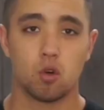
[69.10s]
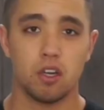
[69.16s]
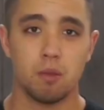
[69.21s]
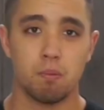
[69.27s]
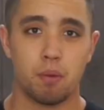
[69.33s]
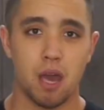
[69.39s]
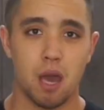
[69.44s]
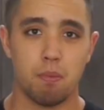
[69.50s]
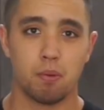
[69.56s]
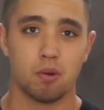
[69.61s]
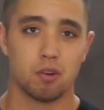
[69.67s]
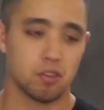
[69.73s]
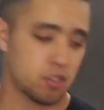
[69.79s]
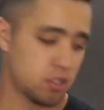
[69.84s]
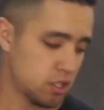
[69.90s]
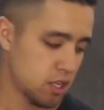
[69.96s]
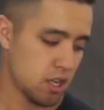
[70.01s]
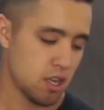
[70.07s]
green
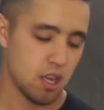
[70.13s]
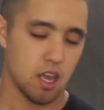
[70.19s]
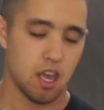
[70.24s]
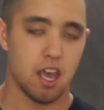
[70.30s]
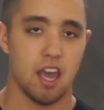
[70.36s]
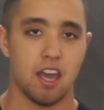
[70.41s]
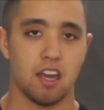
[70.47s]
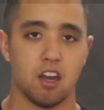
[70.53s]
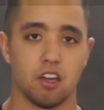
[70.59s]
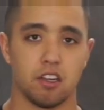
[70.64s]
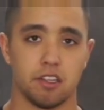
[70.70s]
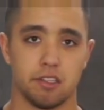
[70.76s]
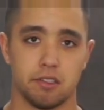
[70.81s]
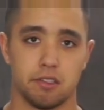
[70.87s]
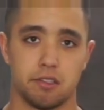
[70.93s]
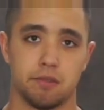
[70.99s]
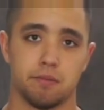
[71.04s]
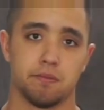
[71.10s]
peppers and
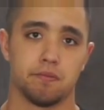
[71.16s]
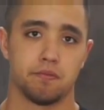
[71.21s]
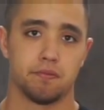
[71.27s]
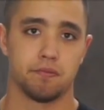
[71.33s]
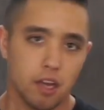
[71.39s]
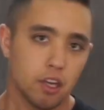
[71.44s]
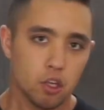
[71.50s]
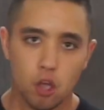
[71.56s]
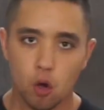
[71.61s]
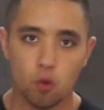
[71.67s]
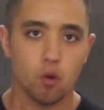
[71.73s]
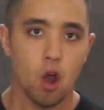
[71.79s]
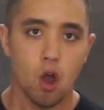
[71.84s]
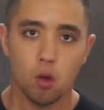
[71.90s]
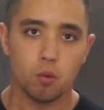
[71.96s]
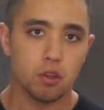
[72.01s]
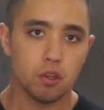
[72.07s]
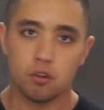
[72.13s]
onions. How do you go
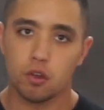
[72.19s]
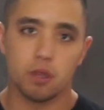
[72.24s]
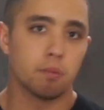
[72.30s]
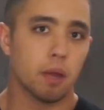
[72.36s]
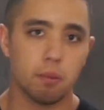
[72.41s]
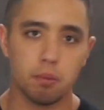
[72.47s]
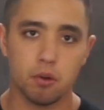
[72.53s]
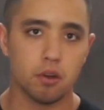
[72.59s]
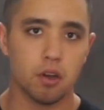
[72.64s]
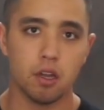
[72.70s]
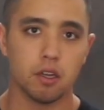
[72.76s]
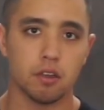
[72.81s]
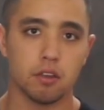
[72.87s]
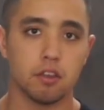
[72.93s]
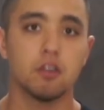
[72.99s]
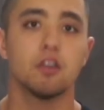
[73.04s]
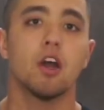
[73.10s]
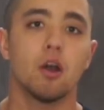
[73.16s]
wrong with a green pepper and
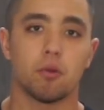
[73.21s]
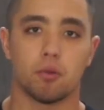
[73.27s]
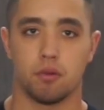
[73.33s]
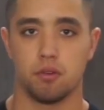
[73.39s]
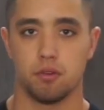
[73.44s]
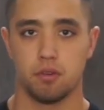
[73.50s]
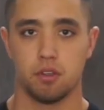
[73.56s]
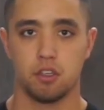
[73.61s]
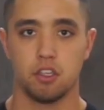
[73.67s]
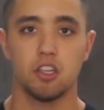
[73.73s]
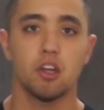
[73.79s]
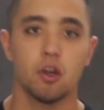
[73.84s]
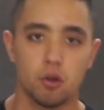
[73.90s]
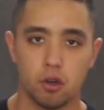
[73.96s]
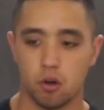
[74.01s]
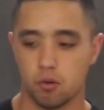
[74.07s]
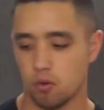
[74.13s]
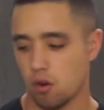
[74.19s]
onion? You
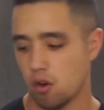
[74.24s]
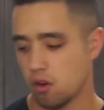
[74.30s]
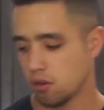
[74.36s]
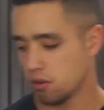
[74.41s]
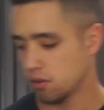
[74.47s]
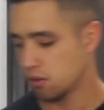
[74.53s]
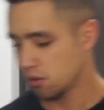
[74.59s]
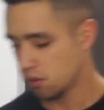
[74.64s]
don't go wrong.